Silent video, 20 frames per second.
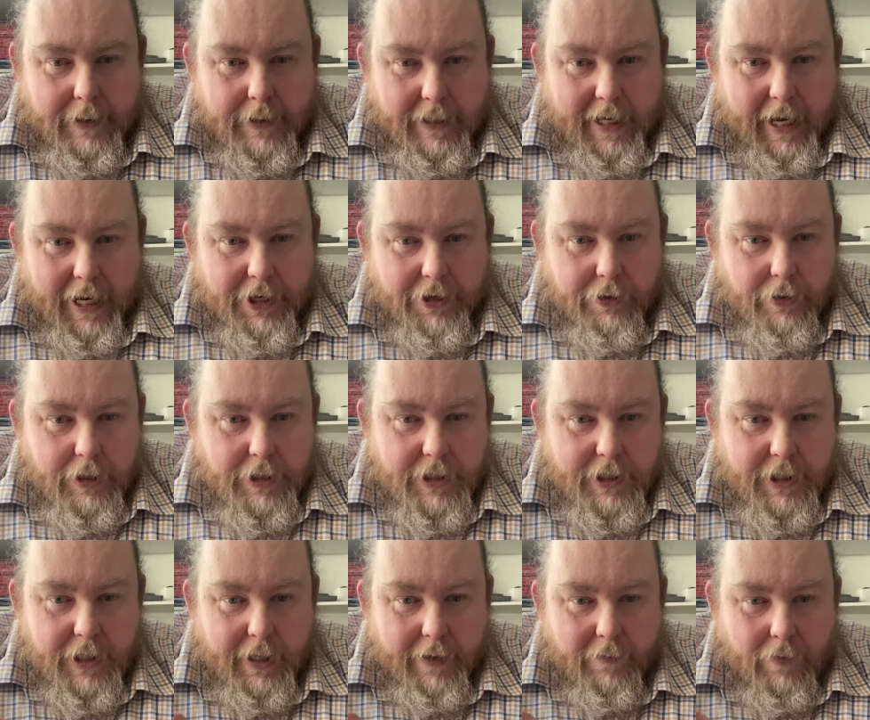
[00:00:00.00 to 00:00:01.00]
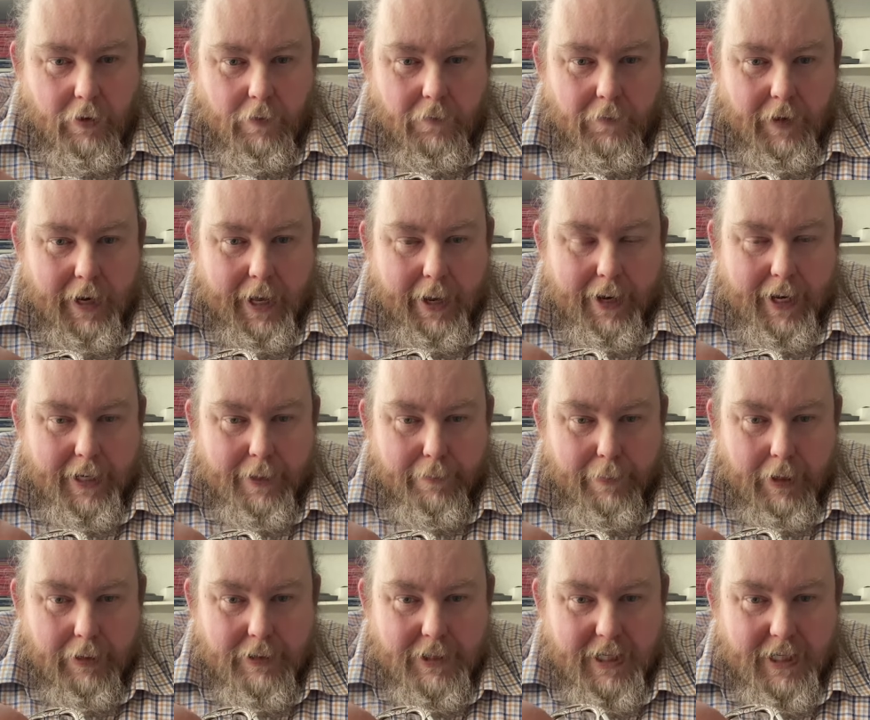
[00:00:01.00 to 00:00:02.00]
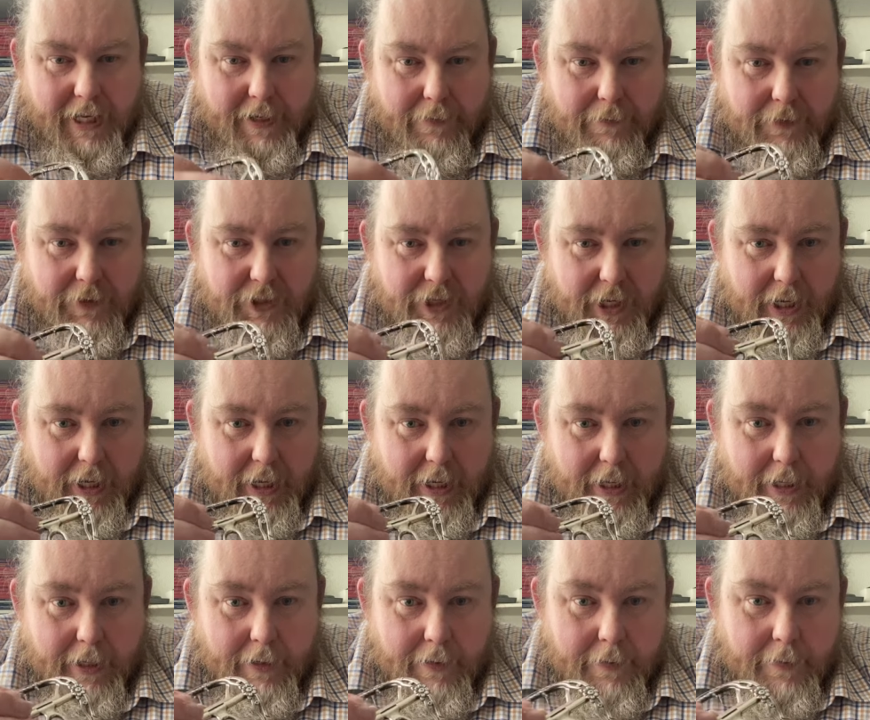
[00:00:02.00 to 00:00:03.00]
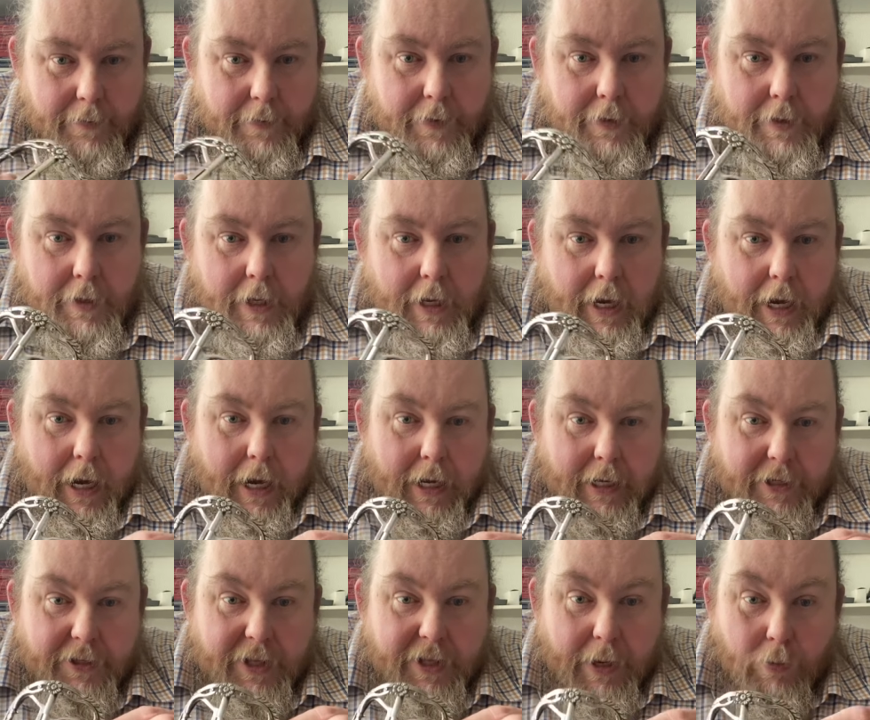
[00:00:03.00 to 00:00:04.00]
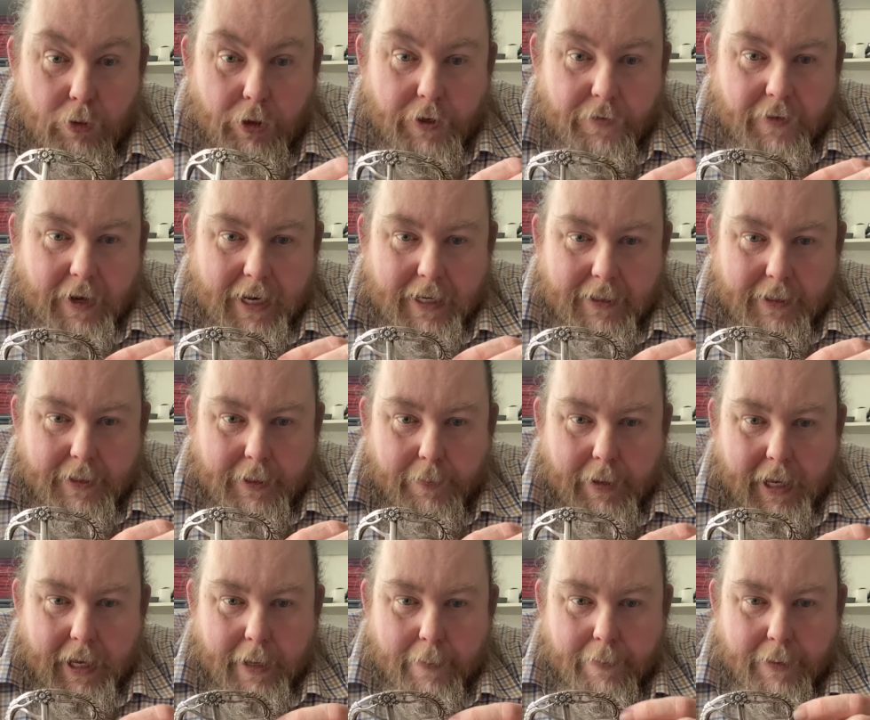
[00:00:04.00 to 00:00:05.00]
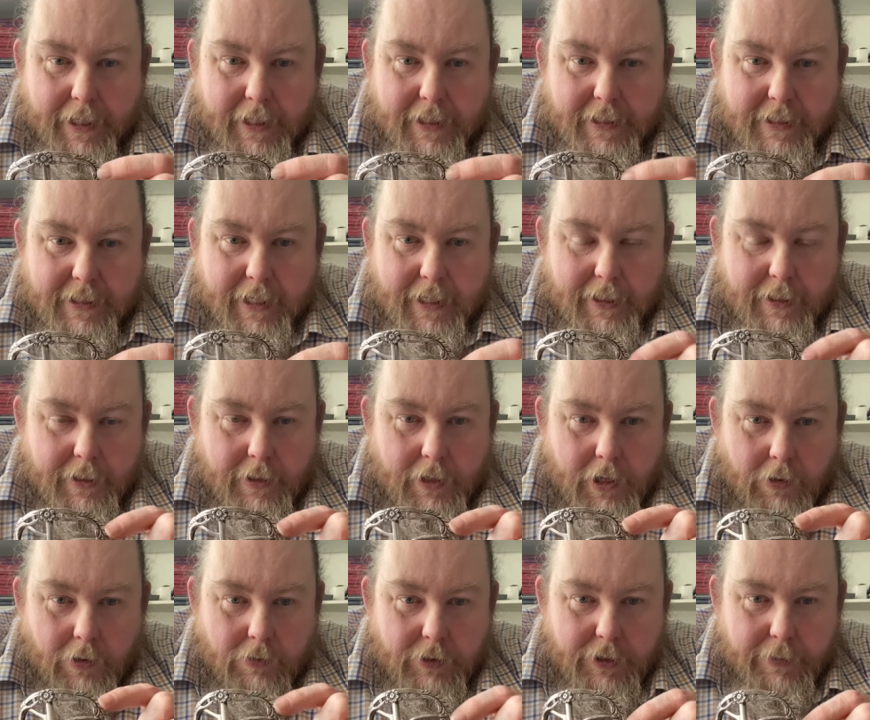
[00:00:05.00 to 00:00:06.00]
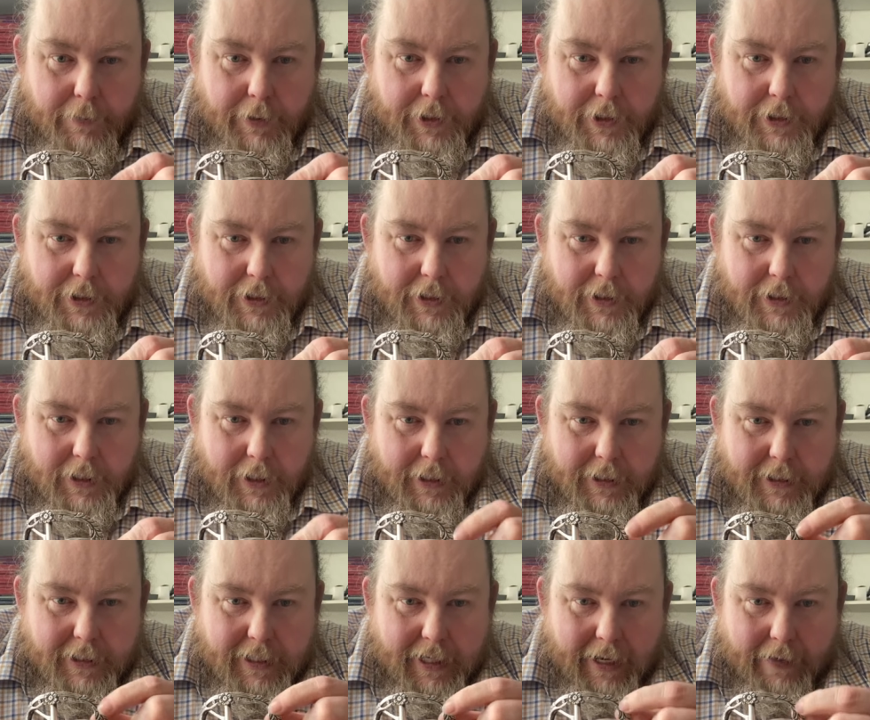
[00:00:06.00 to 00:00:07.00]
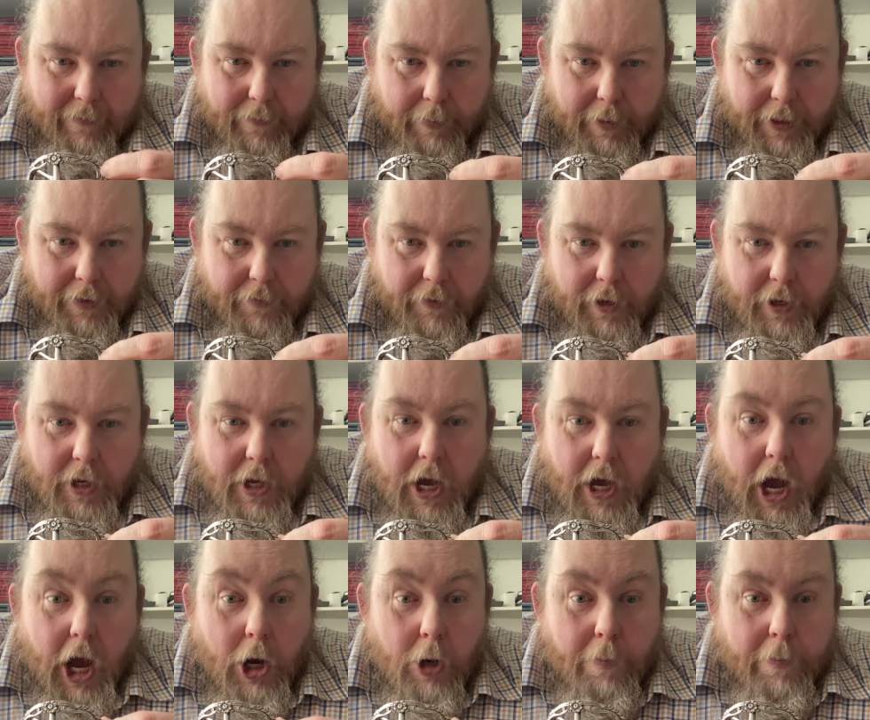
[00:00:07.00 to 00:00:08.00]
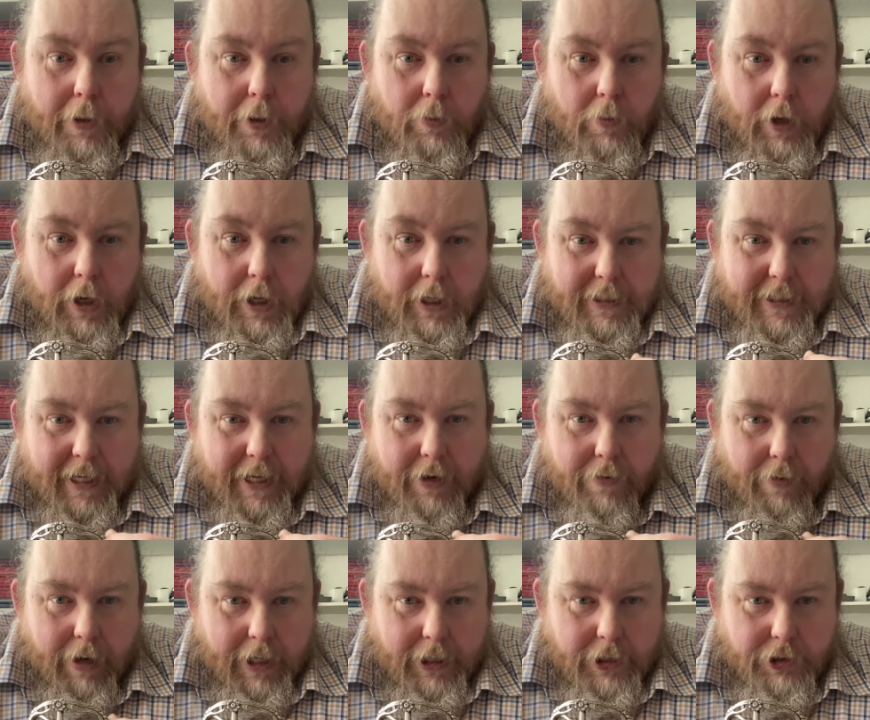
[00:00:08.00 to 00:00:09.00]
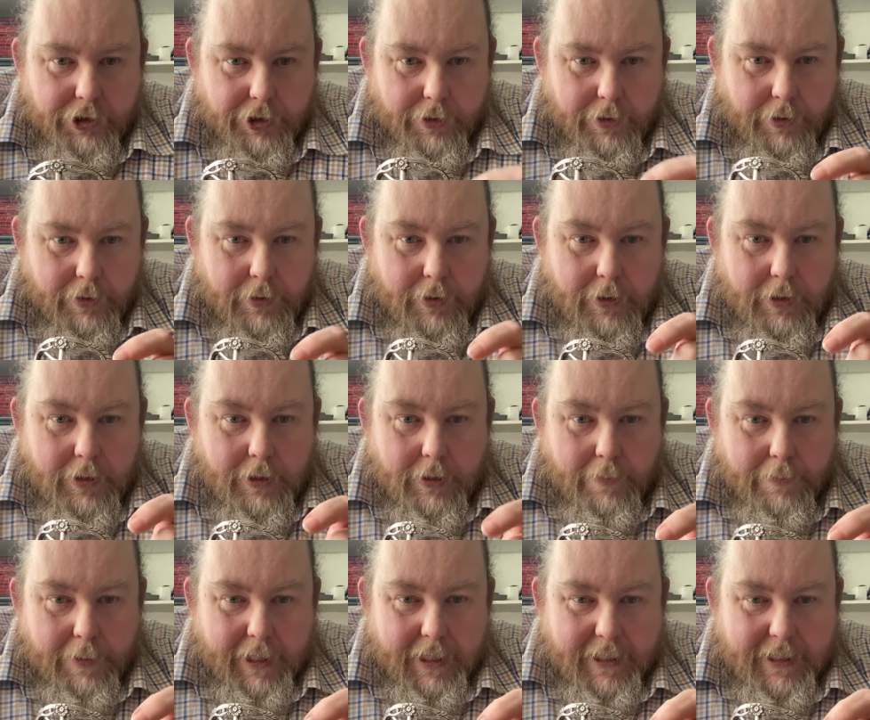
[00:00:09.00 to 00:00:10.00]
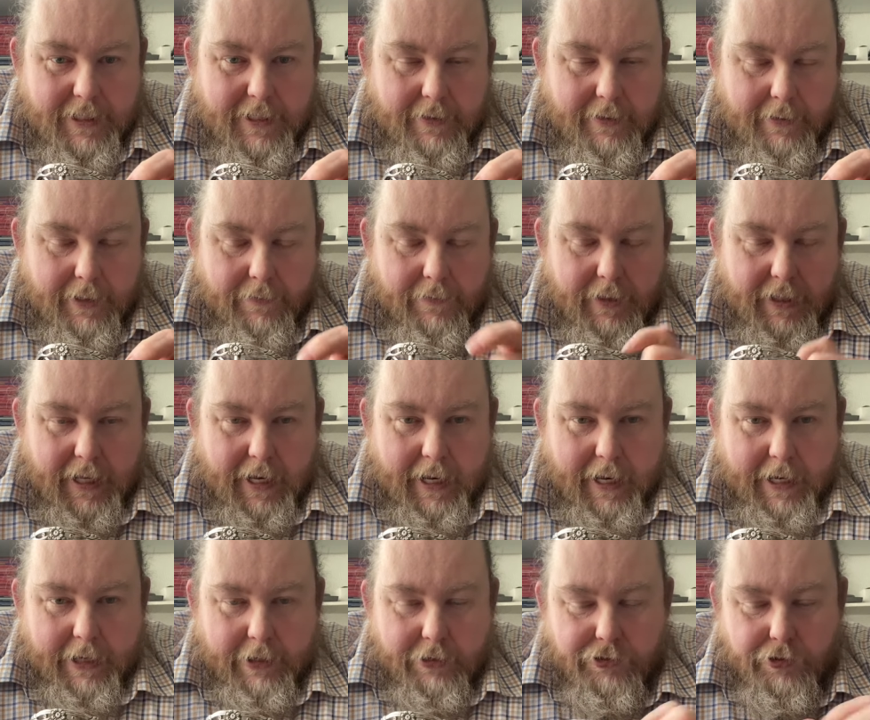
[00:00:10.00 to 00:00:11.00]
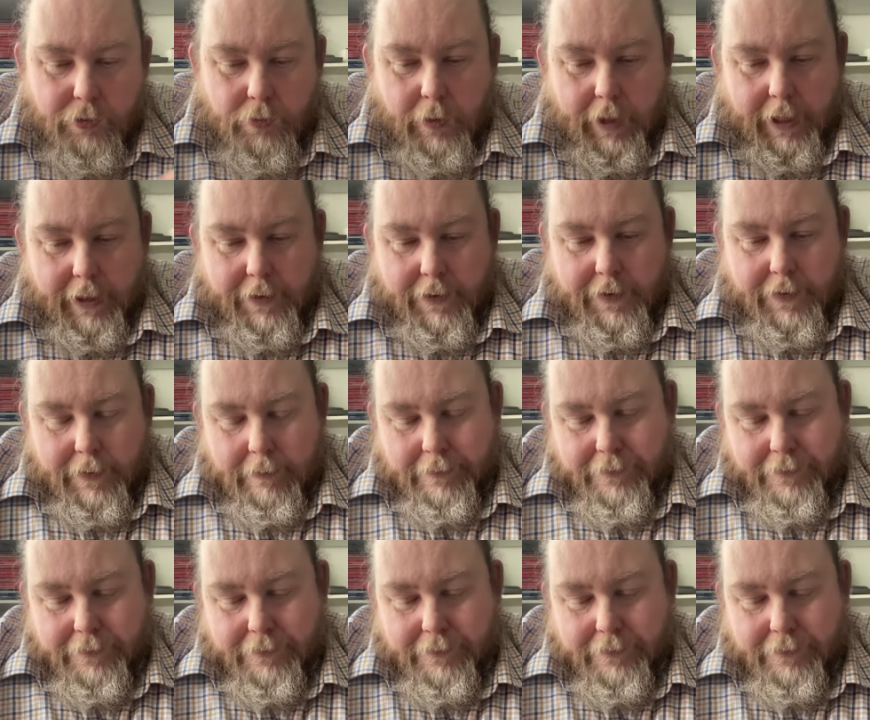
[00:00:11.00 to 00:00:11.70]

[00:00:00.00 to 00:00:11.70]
Again, you can see they've got flower head motifs here. And they would have had them here, but instead the goldsmith has decided to have a bit of open work decoration. But it's still given that extra width.